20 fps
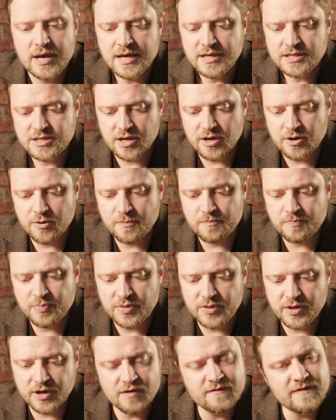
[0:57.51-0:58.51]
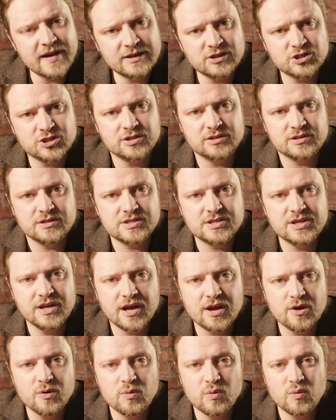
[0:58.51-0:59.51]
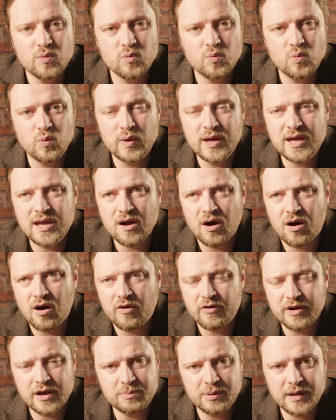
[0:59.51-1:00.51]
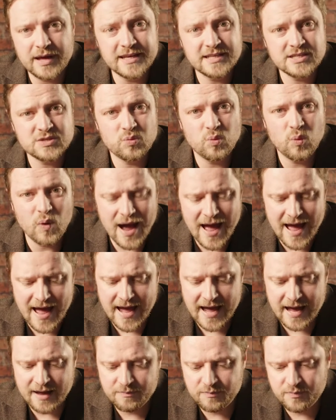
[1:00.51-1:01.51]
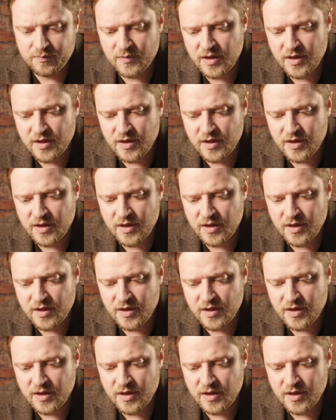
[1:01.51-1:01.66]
So the conventions, we are in a place where